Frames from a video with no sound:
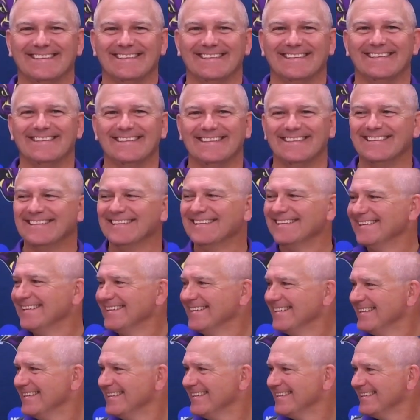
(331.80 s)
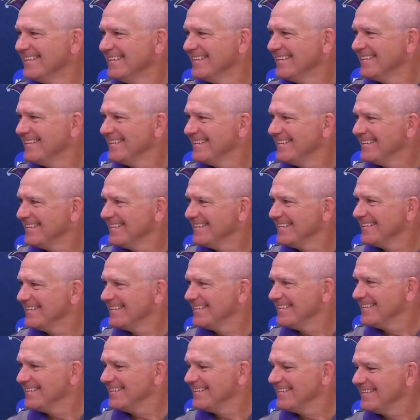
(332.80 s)

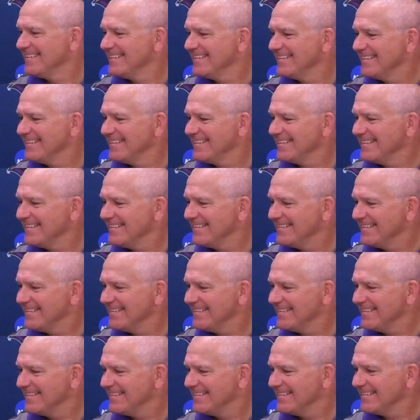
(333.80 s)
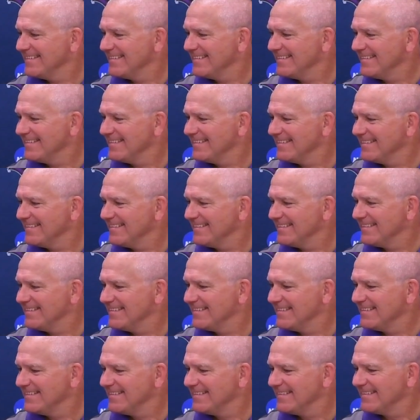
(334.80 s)

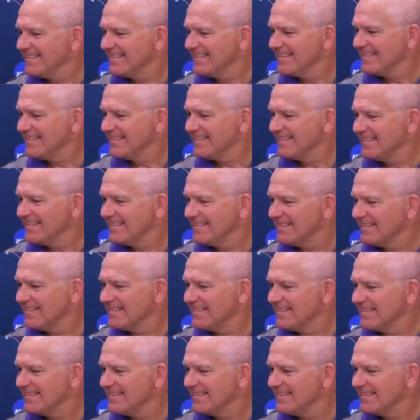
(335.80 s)
[no speech]